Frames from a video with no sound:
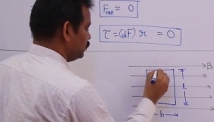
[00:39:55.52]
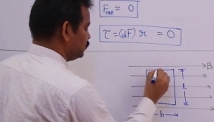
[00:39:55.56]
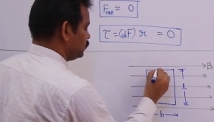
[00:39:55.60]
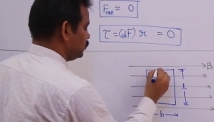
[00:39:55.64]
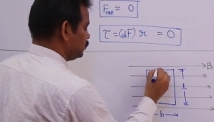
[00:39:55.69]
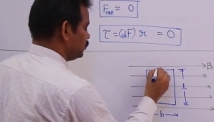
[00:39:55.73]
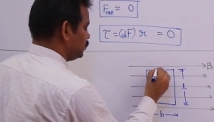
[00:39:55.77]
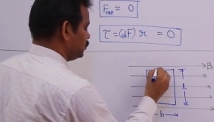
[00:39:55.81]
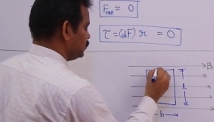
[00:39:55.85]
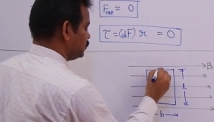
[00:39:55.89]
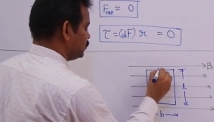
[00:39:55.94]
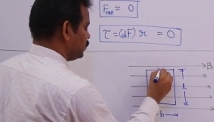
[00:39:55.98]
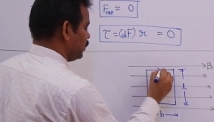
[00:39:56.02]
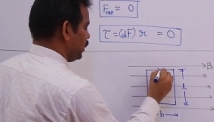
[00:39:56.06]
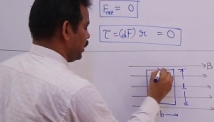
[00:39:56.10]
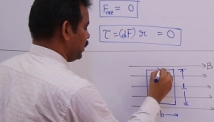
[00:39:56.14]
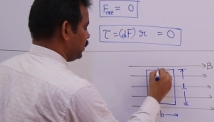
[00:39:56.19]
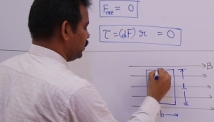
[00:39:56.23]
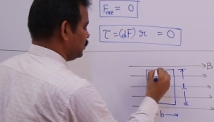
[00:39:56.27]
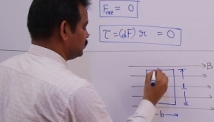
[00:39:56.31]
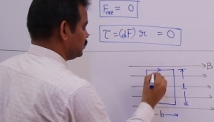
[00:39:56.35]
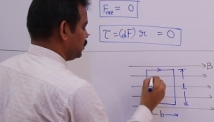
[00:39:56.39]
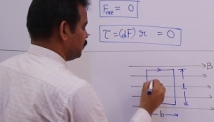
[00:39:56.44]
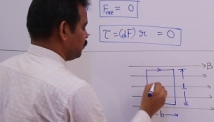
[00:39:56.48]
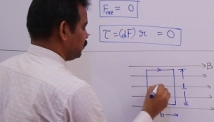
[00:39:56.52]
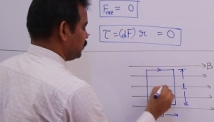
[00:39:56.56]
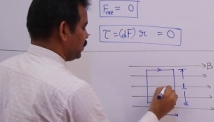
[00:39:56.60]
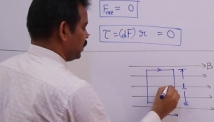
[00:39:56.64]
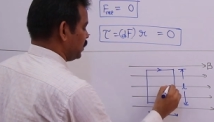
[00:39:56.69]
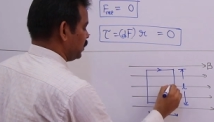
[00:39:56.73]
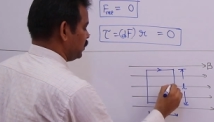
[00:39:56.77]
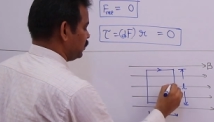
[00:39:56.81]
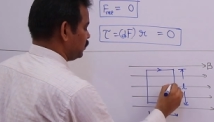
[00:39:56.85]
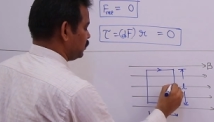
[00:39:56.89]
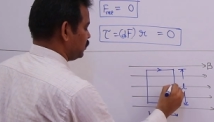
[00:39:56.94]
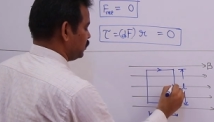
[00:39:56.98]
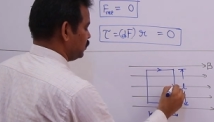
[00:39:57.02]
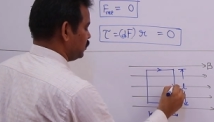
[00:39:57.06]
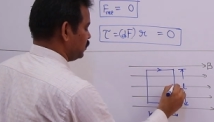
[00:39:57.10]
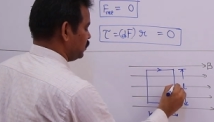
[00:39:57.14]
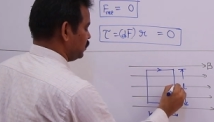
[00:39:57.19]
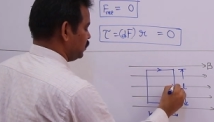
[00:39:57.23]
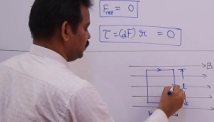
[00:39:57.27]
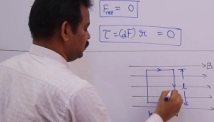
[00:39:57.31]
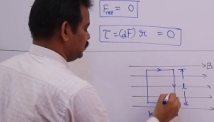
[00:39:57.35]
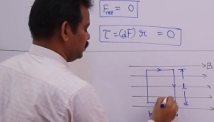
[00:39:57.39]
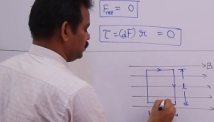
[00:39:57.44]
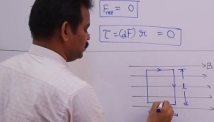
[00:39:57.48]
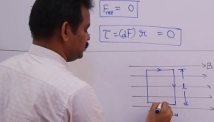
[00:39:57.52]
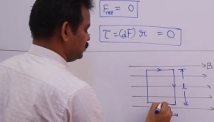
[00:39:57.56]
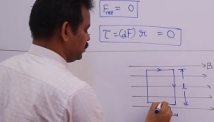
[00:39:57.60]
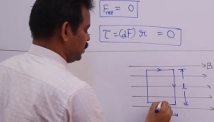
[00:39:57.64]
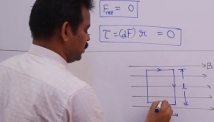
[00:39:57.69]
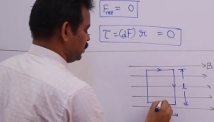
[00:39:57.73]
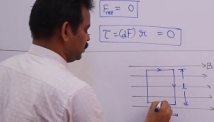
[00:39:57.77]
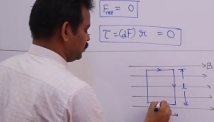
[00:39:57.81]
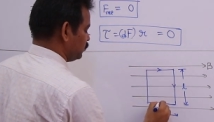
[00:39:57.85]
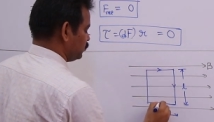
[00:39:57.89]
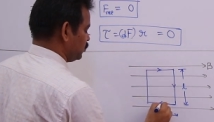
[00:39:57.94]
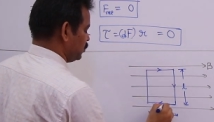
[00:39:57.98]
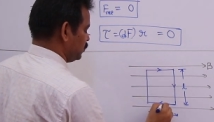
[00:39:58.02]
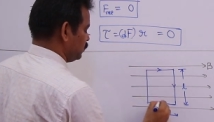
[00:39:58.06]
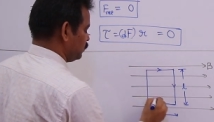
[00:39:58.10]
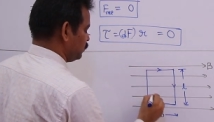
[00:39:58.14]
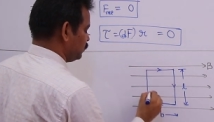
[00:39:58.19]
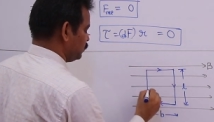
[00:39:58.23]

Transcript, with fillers: so it is carrying some current in this direction